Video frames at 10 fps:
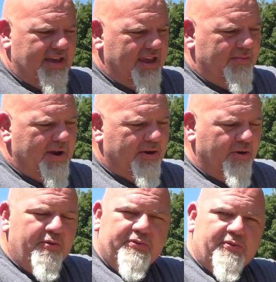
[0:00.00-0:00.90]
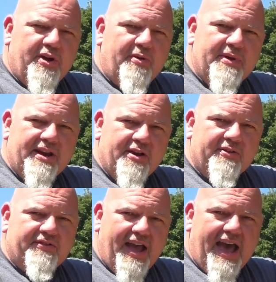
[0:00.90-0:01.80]
and my groups will not be near
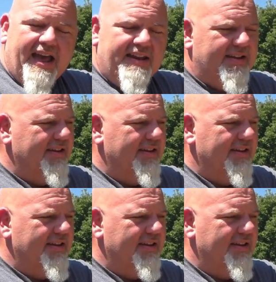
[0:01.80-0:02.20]
as tight